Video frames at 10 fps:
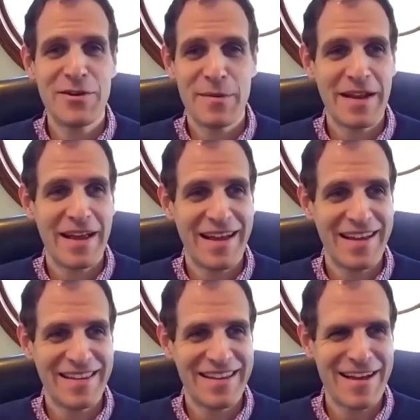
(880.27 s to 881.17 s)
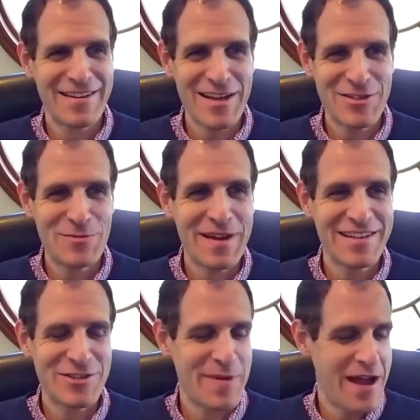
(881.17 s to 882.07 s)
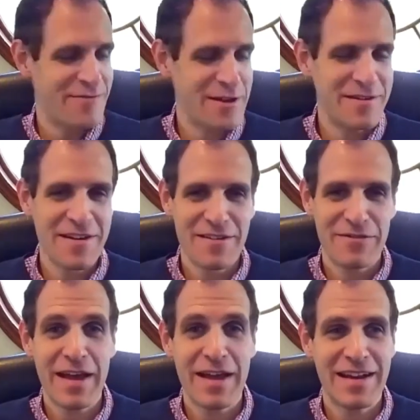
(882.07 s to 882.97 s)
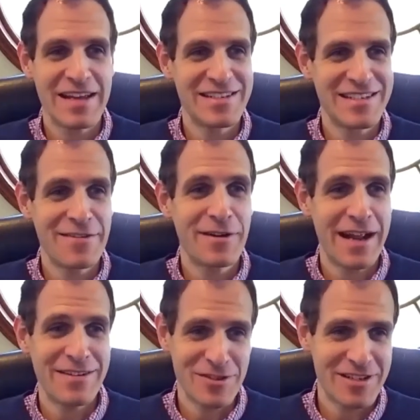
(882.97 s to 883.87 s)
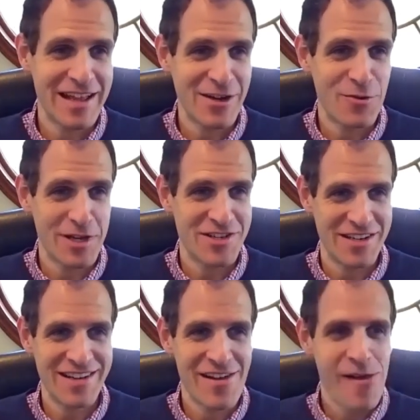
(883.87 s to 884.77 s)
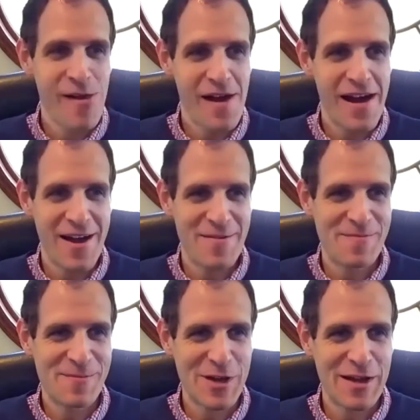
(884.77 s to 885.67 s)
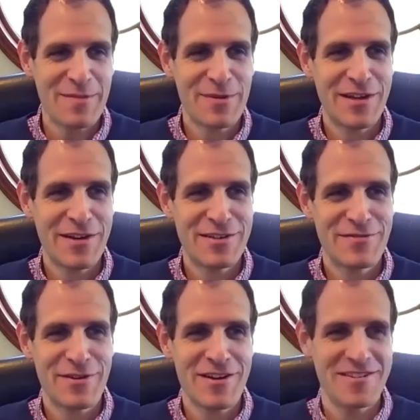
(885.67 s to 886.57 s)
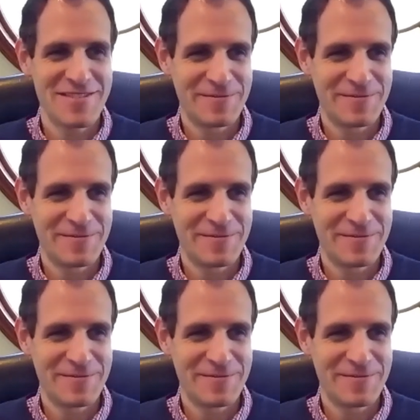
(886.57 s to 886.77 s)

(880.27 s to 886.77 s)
I mean, I assume every fan has a different answer to that question. So I'd be curious for yours.